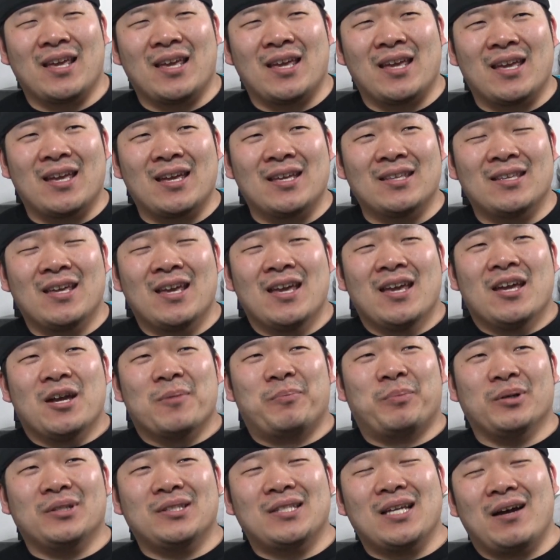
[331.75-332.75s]
and it
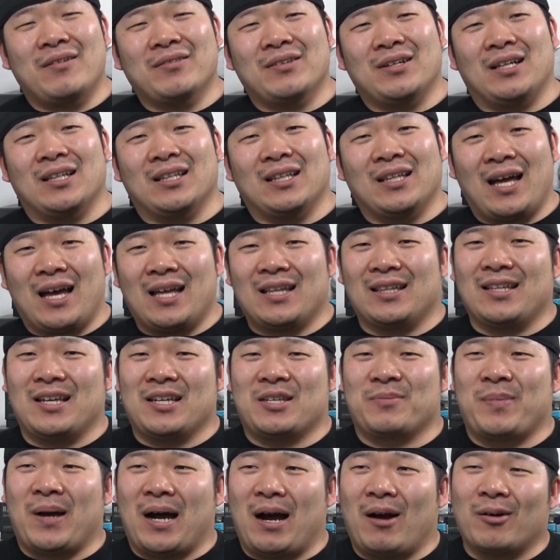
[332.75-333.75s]
put down a lot
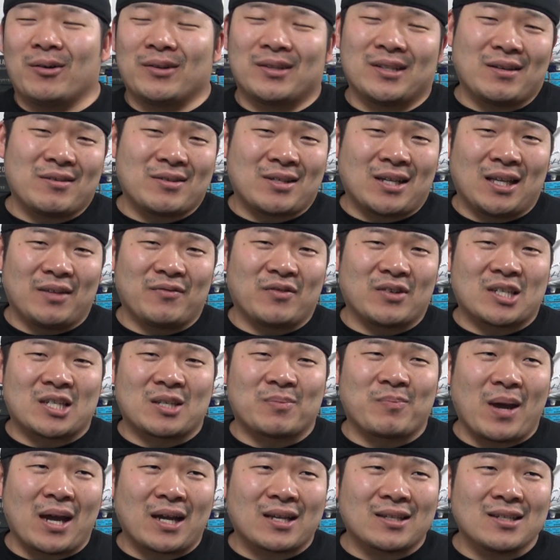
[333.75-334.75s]
less power than I was kind of
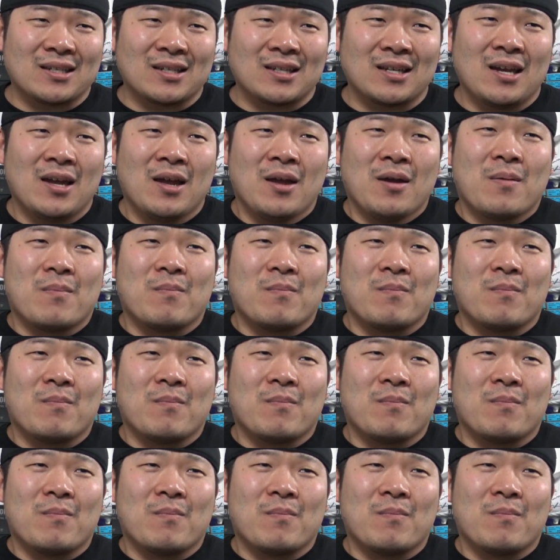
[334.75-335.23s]
expecting,